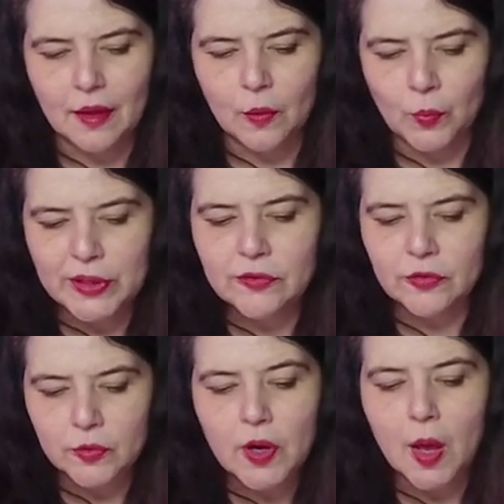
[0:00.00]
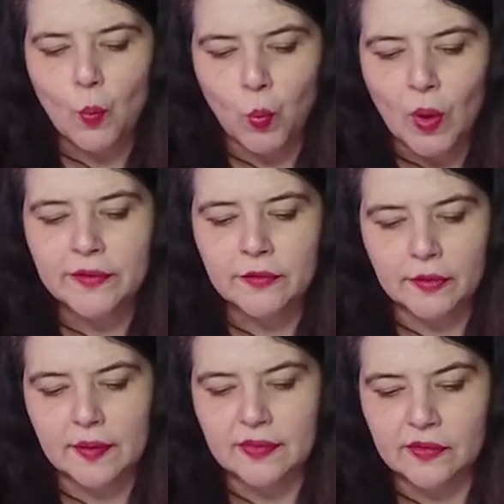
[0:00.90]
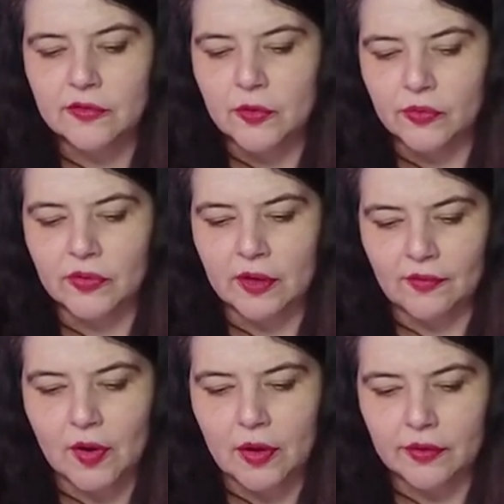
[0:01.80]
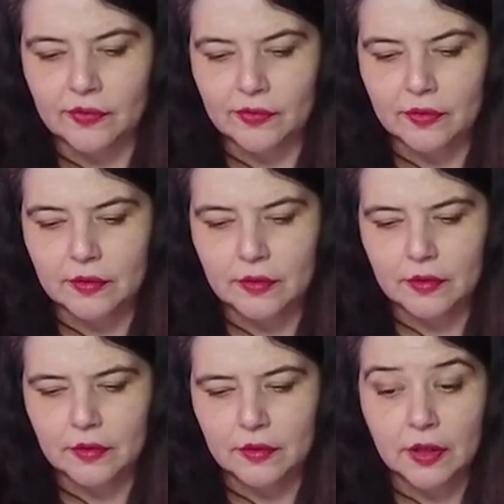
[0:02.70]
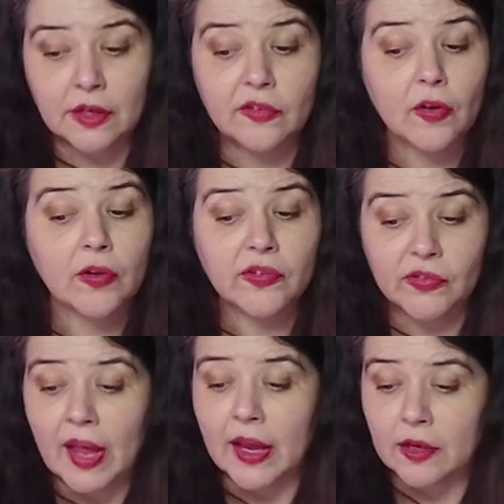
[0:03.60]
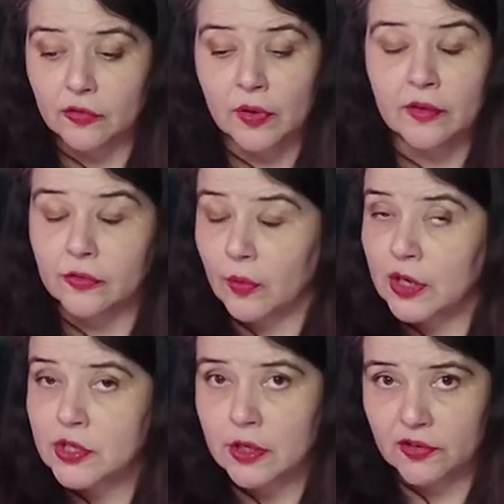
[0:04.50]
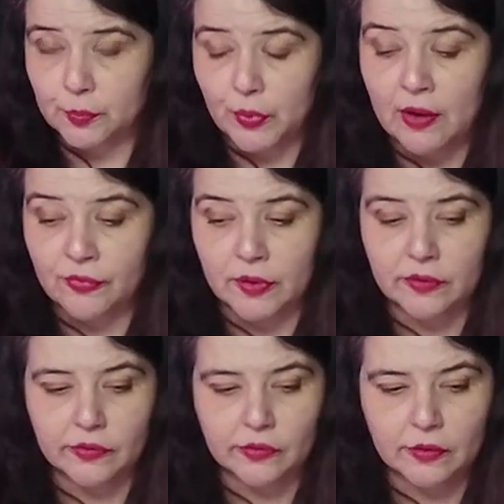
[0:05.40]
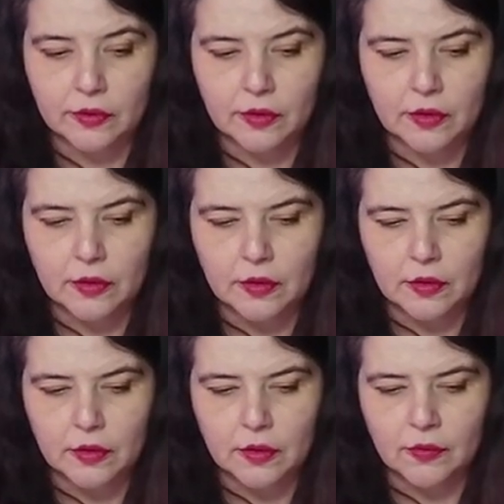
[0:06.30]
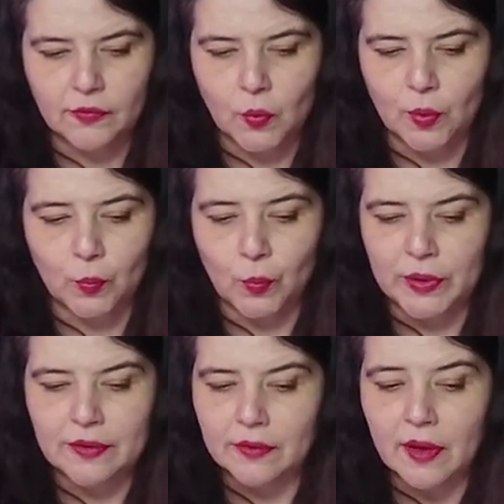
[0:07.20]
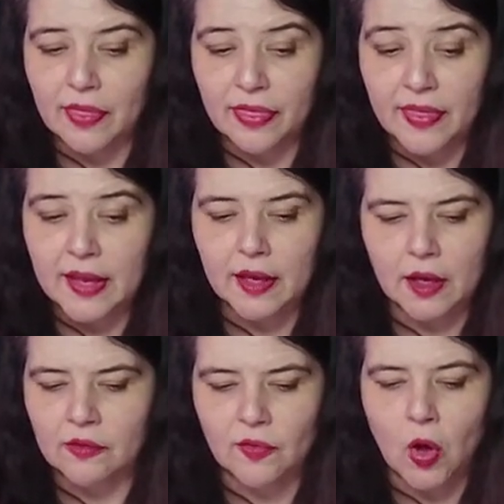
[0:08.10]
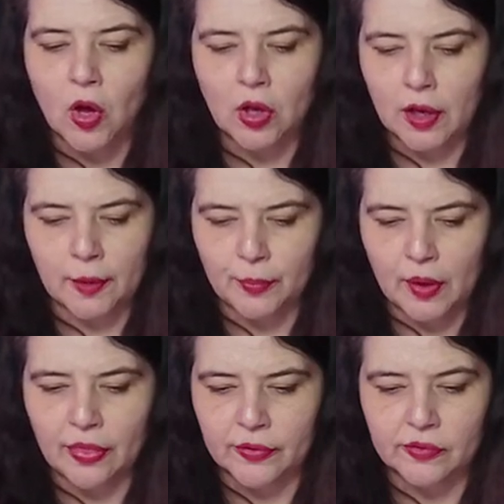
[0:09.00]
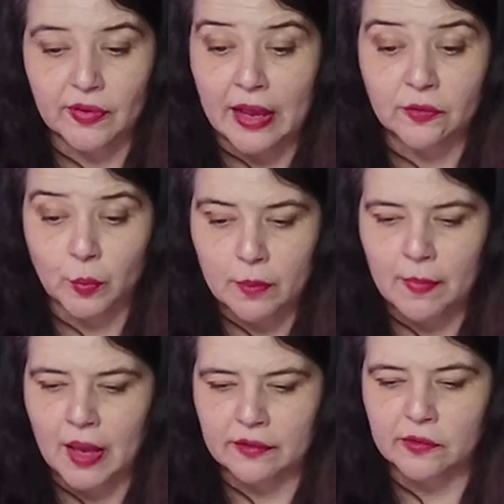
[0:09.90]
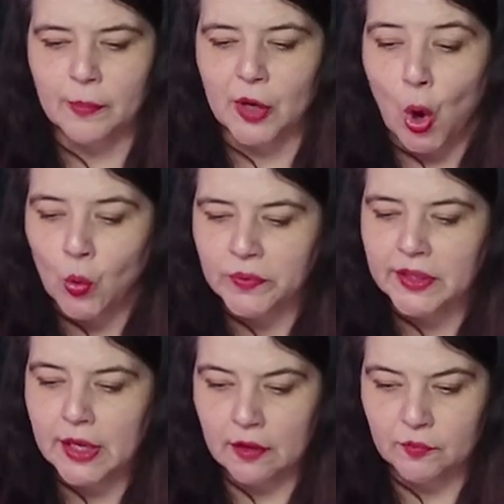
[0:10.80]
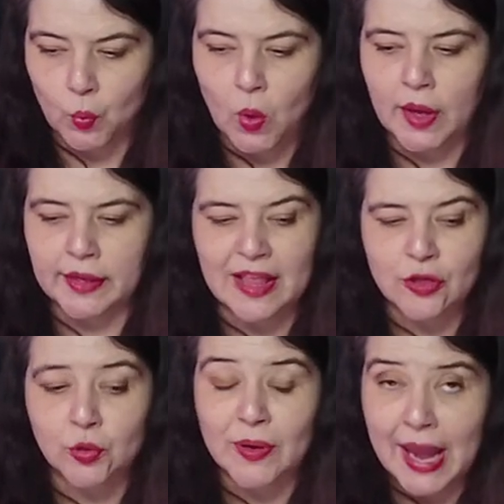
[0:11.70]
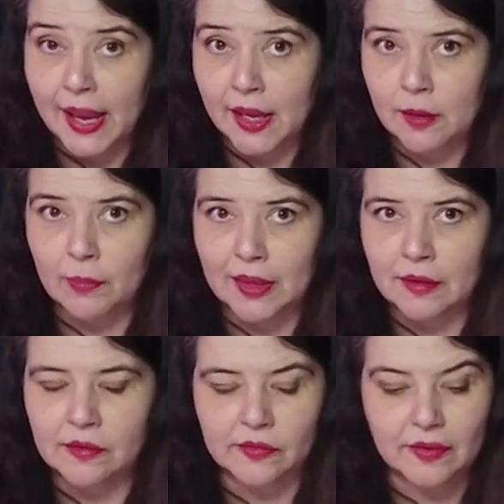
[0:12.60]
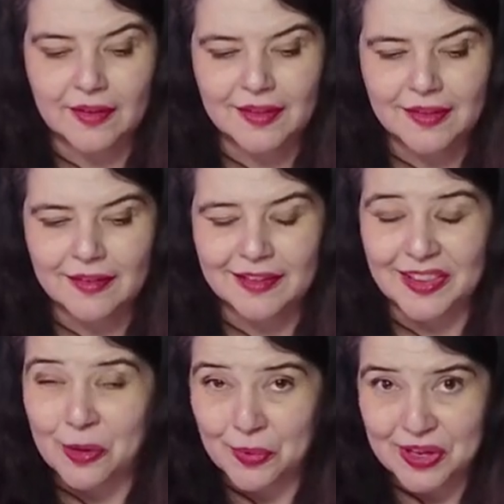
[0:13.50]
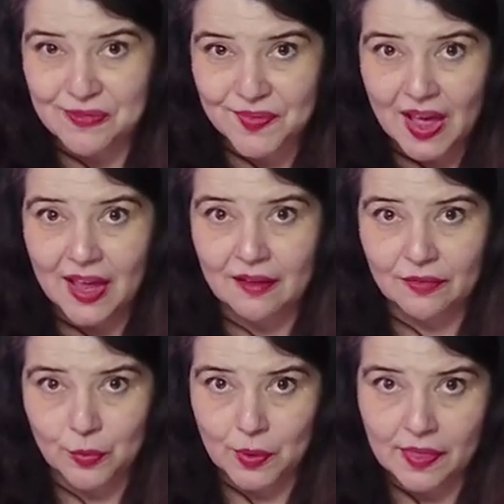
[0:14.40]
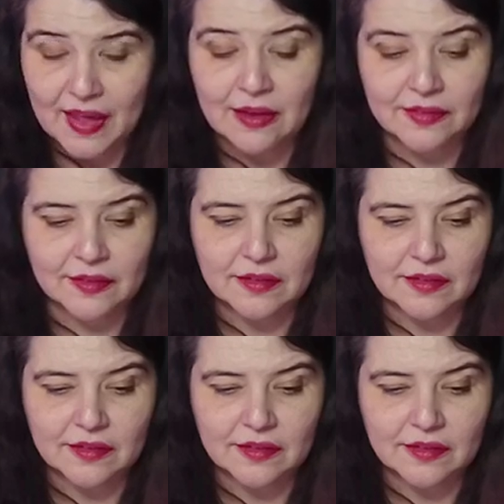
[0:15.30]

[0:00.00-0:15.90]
We do not wonder at this new sin of ours. It is our second transgression of preference. For we do not think of all our brothers as we must, but only of one, and their name is Liberty 5-3,000.